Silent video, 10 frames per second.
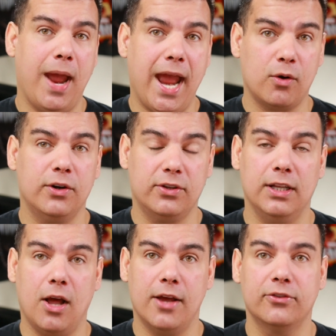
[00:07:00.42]
accuracy
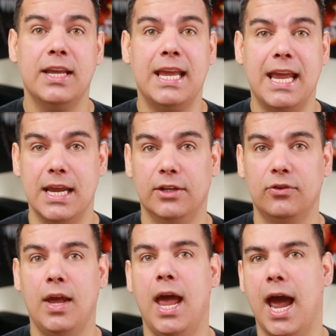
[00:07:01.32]
loss is
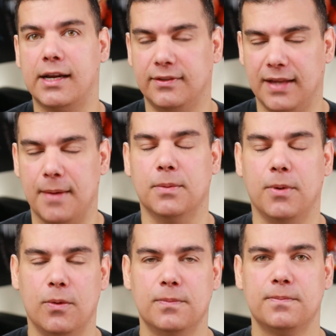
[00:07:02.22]
acceptable.